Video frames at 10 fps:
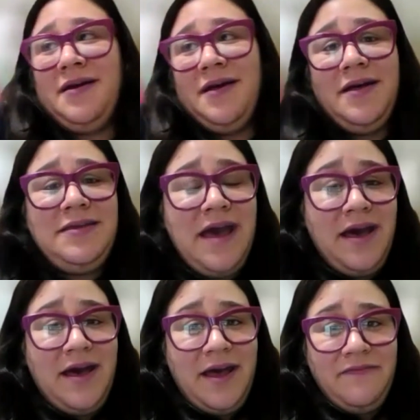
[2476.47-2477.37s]

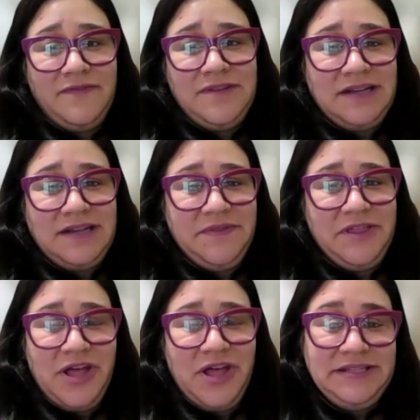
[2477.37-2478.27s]
Yeah, I've talked with a
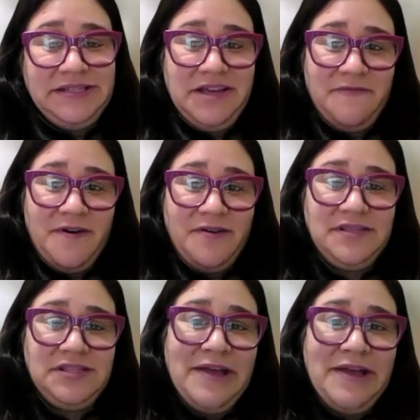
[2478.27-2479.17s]
lot of CFOs,
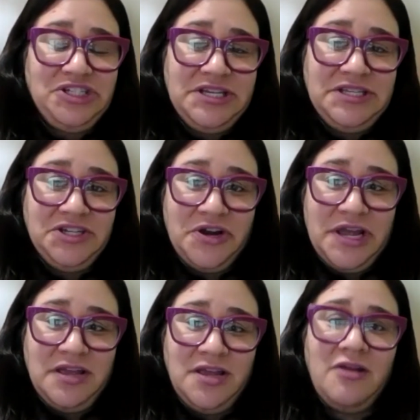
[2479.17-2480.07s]
especially
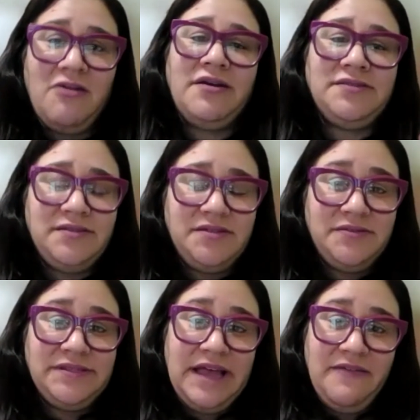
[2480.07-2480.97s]
during, I also do
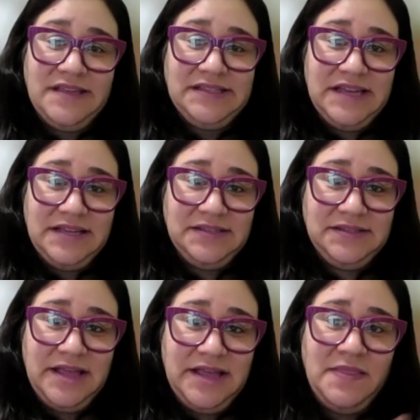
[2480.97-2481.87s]
site
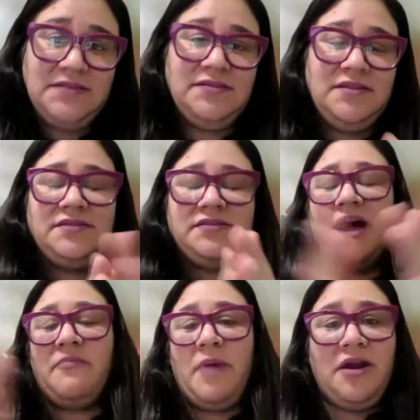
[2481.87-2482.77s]
visits, and it's
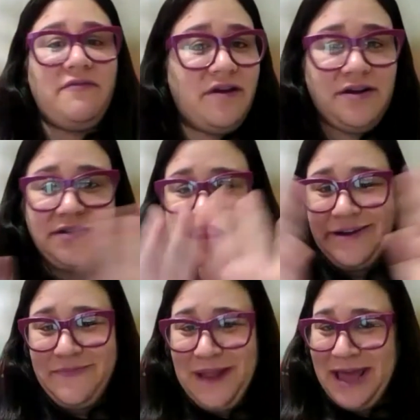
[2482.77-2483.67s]
not part of the HRSA
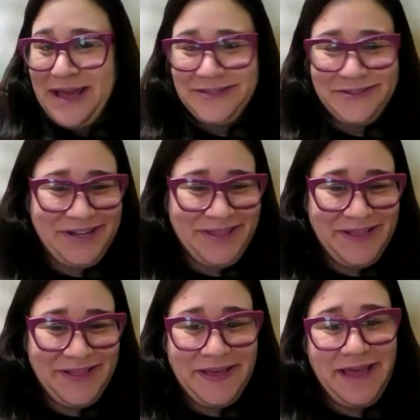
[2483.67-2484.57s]
compliance or
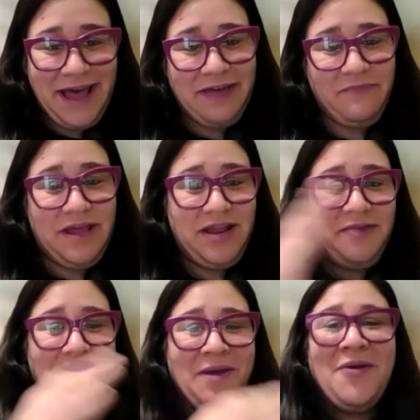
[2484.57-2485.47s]
anything like that, but
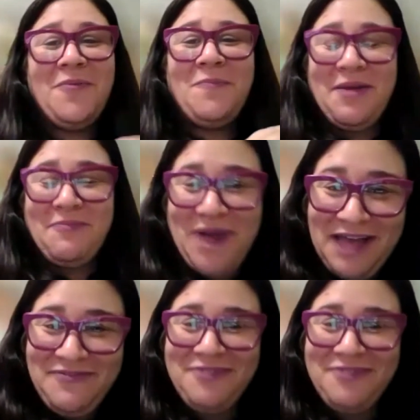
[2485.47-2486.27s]
in my private